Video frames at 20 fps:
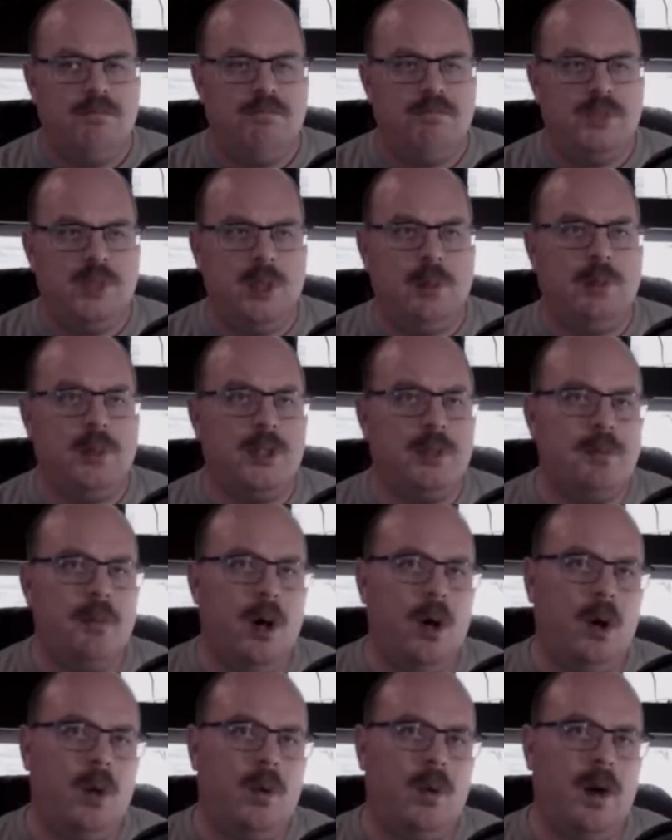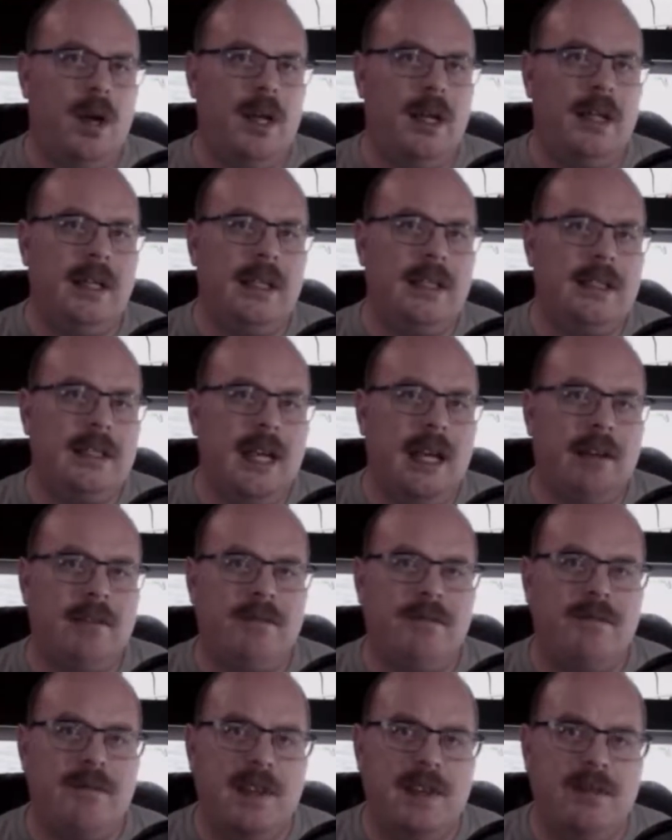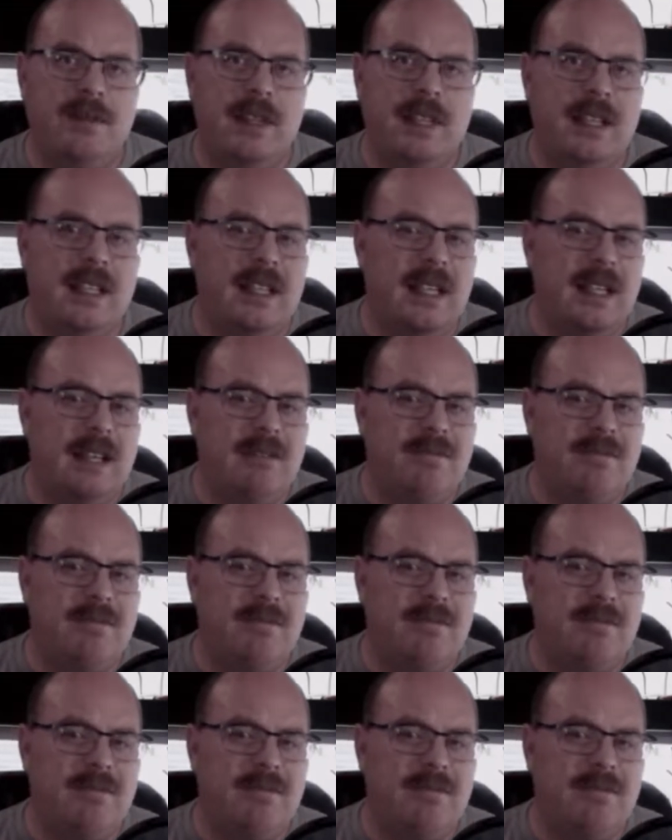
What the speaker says: super small quantities, like 50 to,